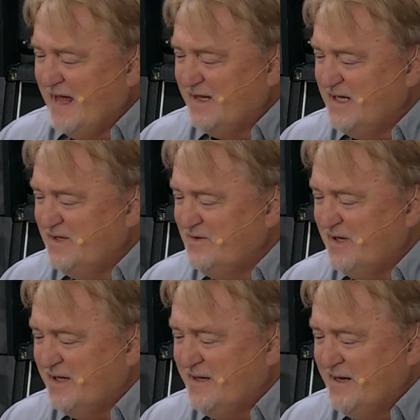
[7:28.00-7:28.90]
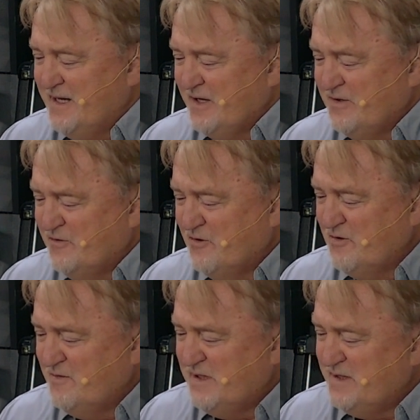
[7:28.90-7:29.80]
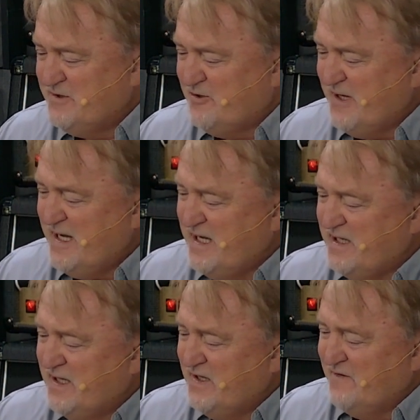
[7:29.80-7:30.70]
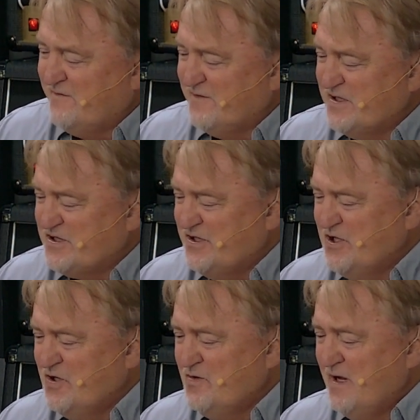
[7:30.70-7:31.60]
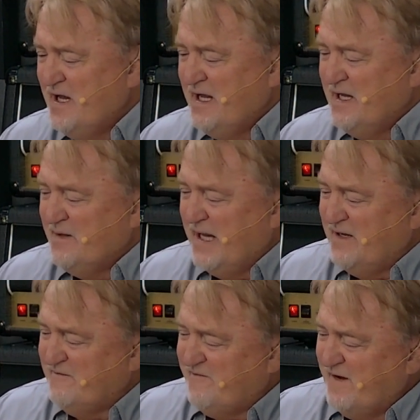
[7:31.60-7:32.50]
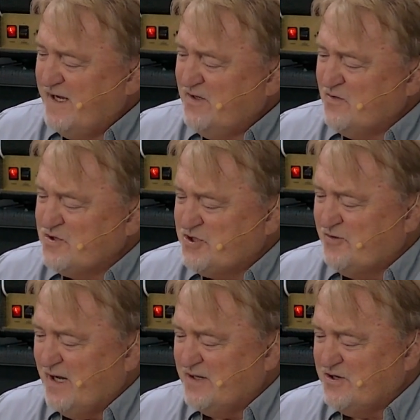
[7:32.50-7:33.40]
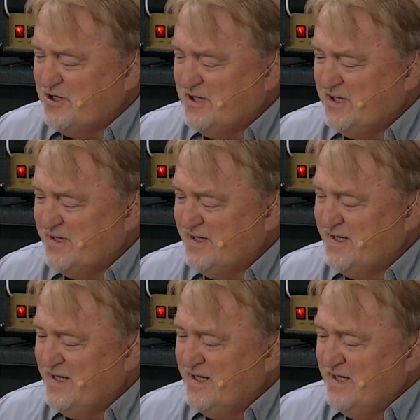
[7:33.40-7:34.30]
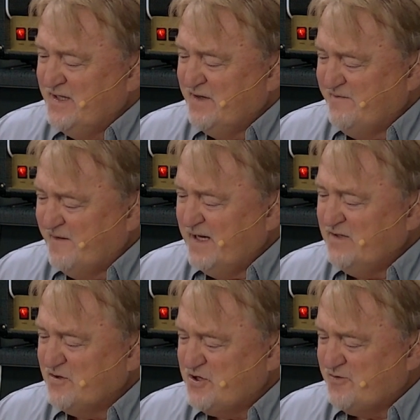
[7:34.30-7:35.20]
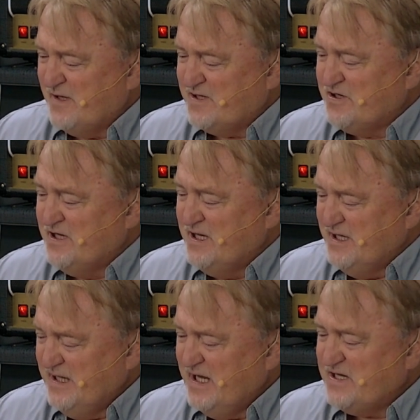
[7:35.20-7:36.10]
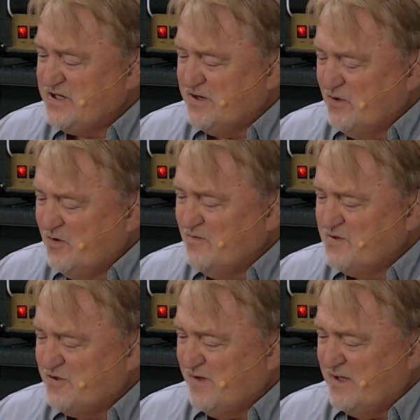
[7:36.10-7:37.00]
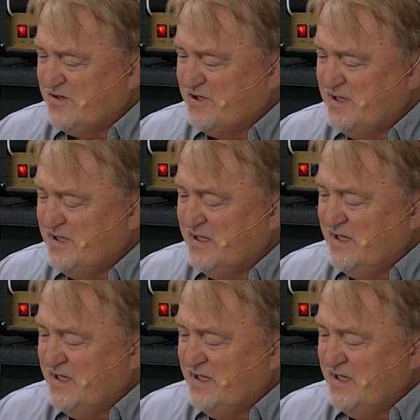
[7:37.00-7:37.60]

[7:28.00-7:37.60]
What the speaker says: Hallelujah. Groomed and trained for this new and final stretch. The final stretch. Yes, the home stretch.